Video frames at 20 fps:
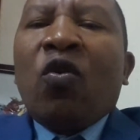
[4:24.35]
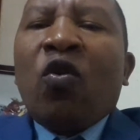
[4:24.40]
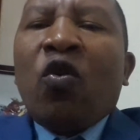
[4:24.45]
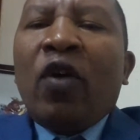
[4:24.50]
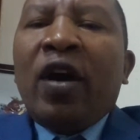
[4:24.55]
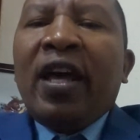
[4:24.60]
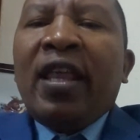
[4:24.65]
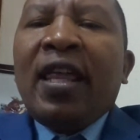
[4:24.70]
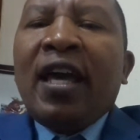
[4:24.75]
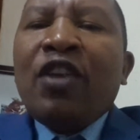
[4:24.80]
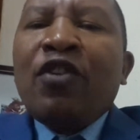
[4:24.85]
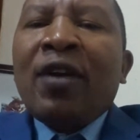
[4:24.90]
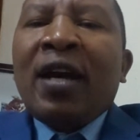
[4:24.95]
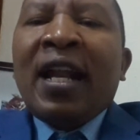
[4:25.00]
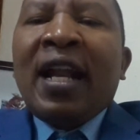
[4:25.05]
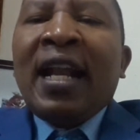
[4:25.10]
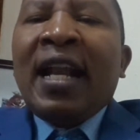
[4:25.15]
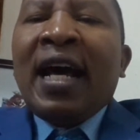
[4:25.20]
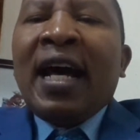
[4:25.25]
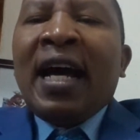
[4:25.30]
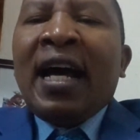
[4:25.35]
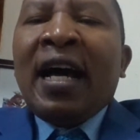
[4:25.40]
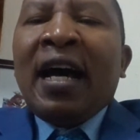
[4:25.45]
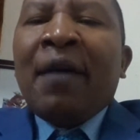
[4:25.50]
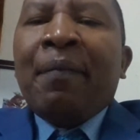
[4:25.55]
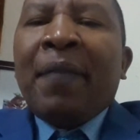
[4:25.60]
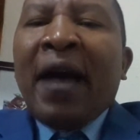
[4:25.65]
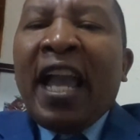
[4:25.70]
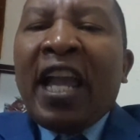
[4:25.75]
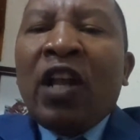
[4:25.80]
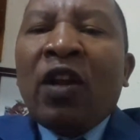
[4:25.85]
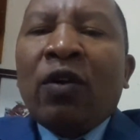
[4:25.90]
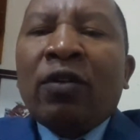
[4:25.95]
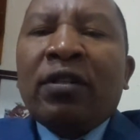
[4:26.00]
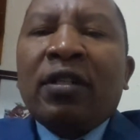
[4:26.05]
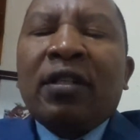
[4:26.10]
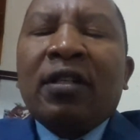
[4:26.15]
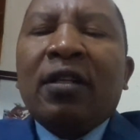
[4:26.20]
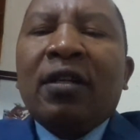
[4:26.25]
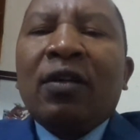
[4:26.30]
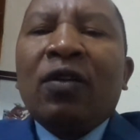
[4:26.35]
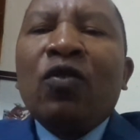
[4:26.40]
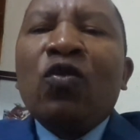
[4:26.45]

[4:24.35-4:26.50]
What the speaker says: whether you are a pilot,